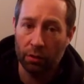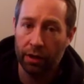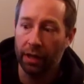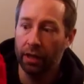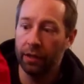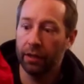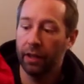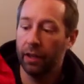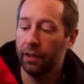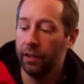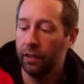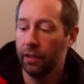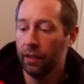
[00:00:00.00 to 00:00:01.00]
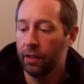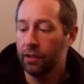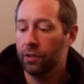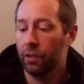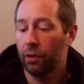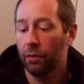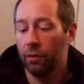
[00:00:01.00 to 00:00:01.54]
already undone.
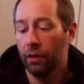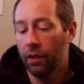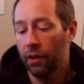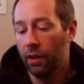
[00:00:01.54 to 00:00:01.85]
So